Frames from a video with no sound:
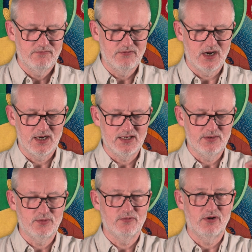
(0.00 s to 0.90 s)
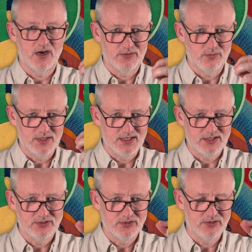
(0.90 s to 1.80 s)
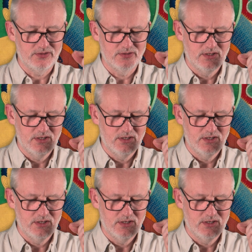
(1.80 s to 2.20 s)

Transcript: Rather we need to